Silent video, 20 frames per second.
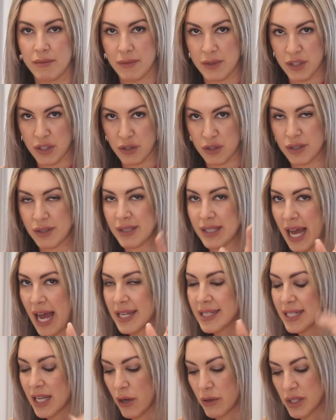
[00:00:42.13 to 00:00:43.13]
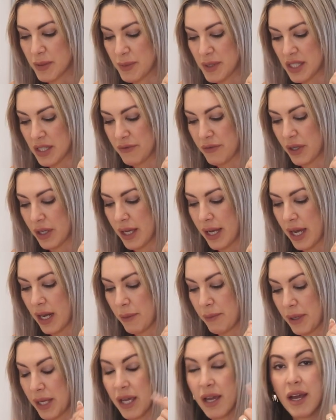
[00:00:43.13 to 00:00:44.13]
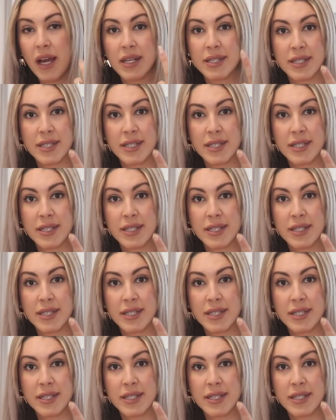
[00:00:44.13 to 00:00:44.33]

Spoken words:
So that's how specific it gotta be.